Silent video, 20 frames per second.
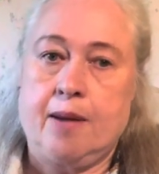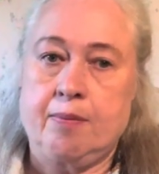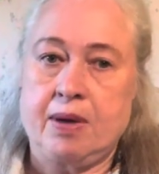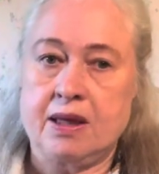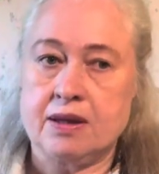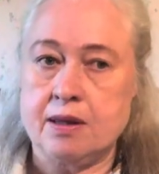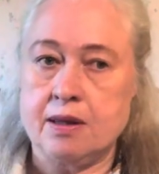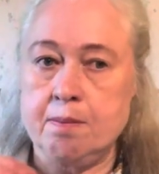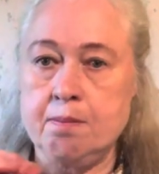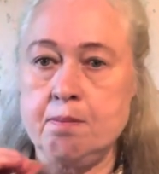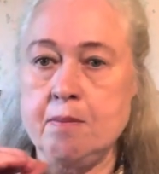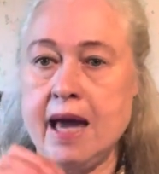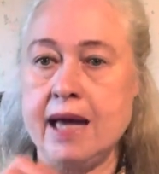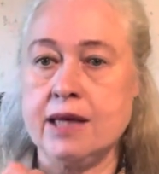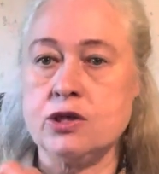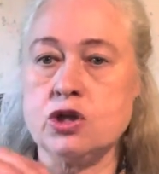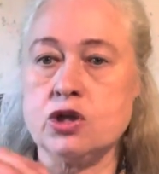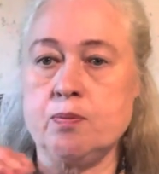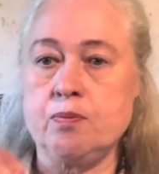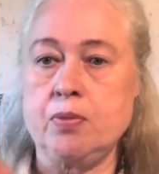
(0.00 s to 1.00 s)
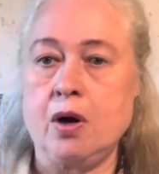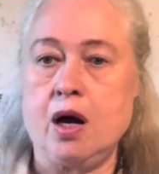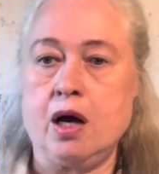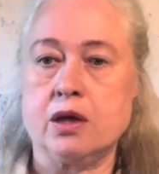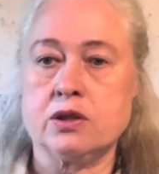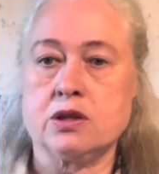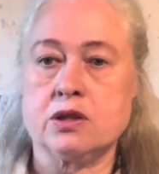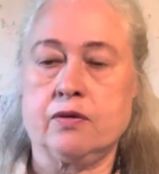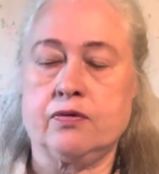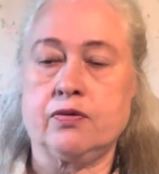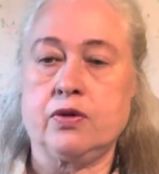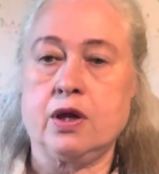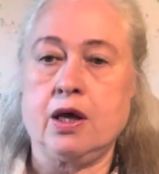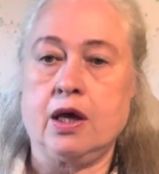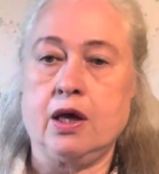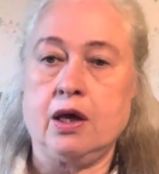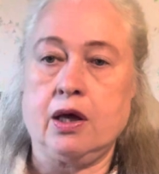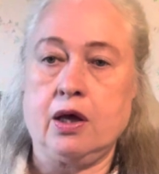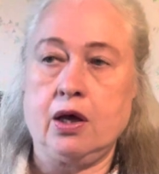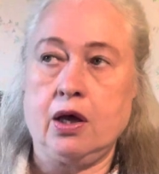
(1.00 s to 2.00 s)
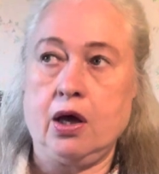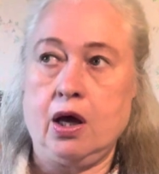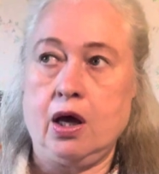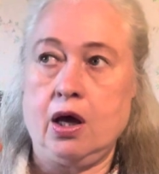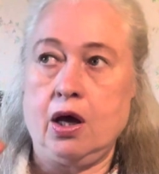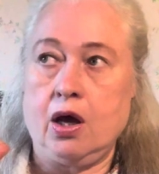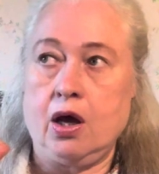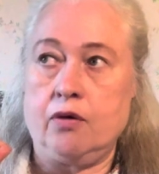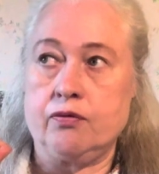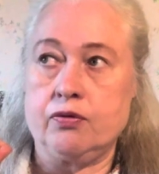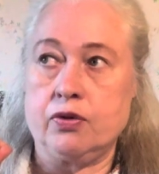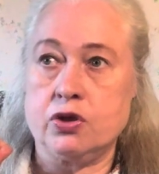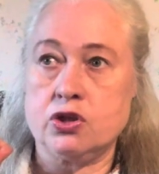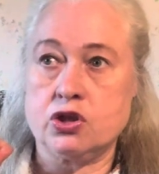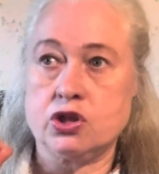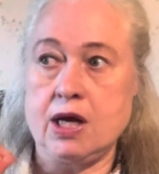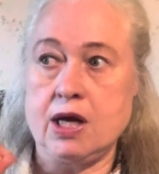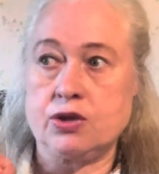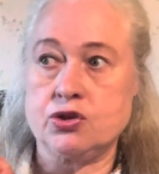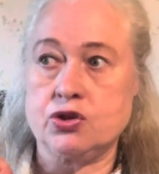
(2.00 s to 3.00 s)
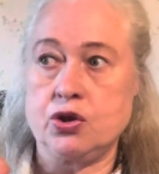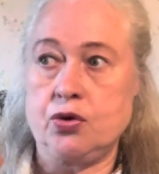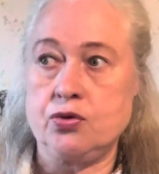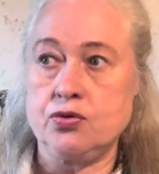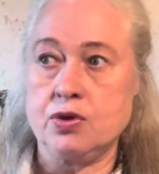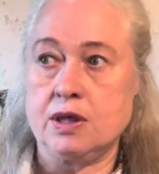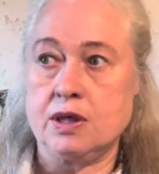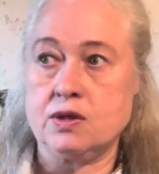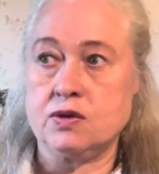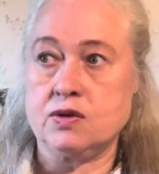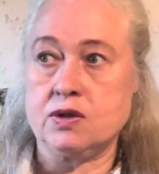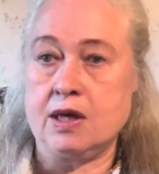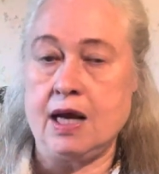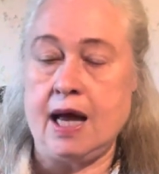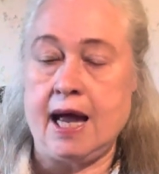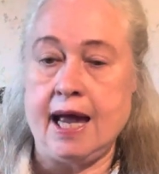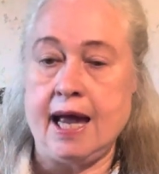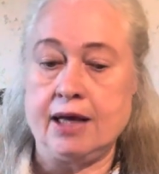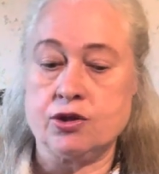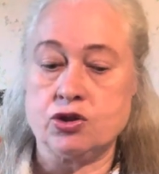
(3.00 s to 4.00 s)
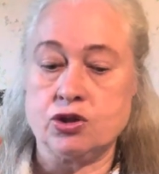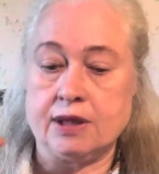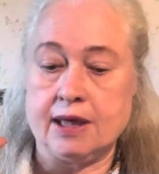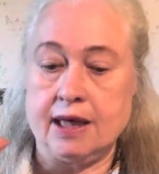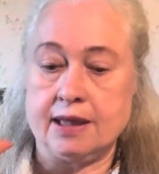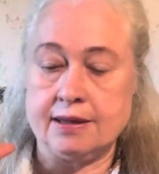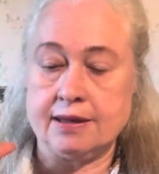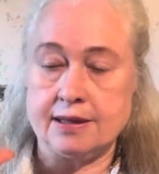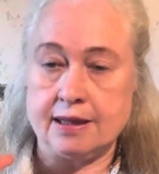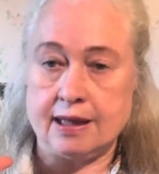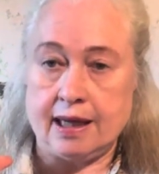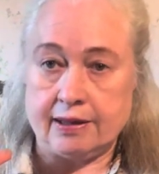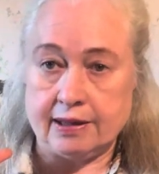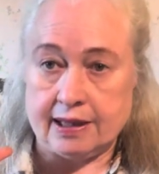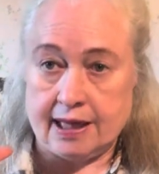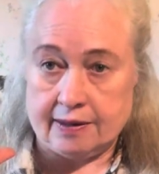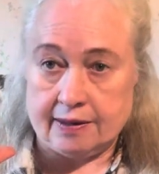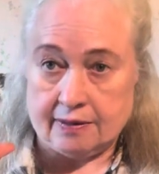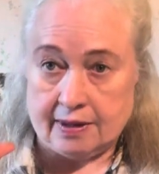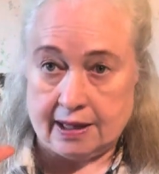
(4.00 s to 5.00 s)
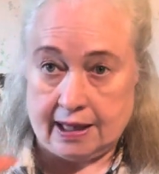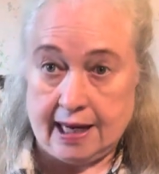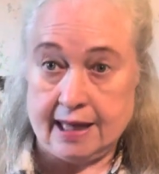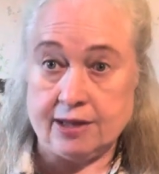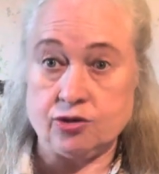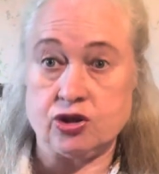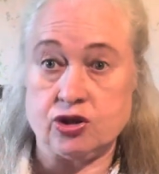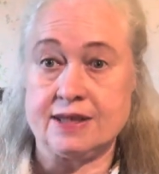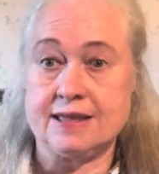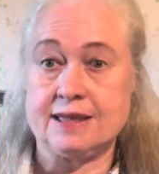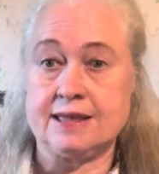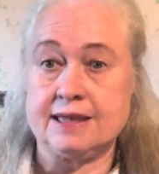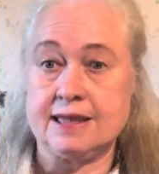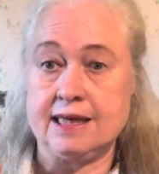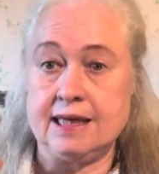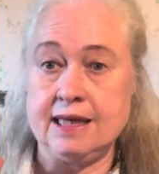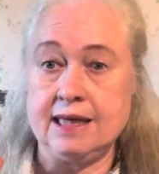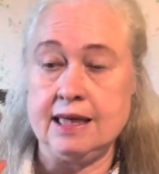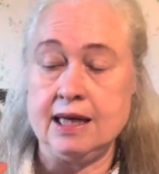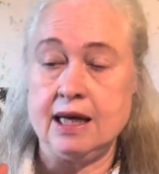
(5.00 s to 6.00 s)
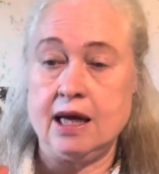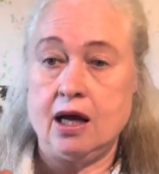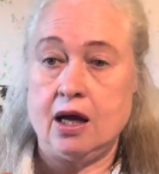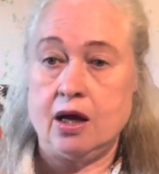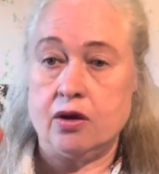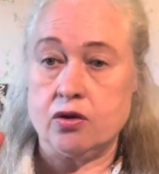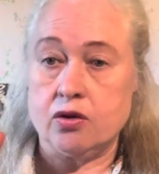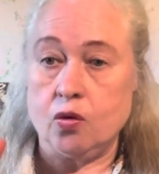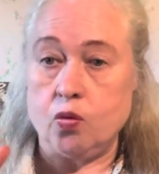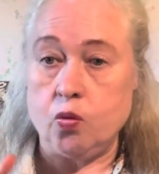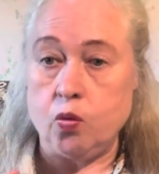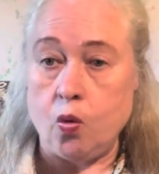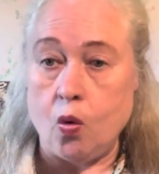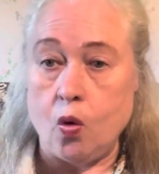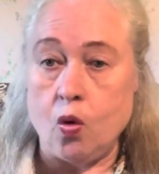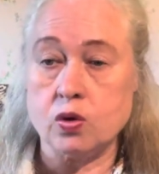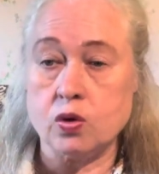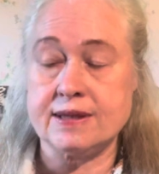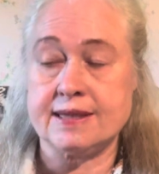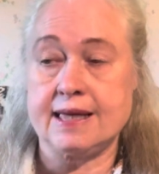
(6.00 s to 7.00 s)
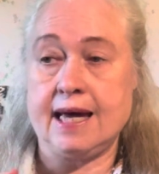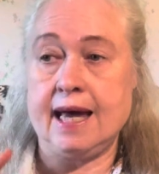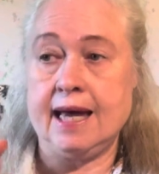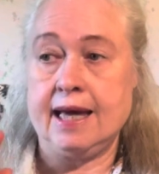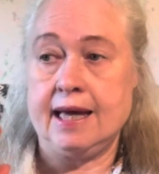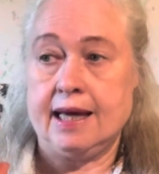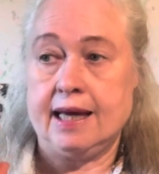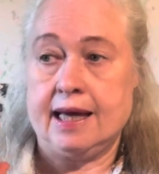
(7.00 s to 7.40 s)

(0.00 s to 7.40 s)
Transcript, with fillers: But the major part of the of the chateau is that I had to get get the electricity, the water,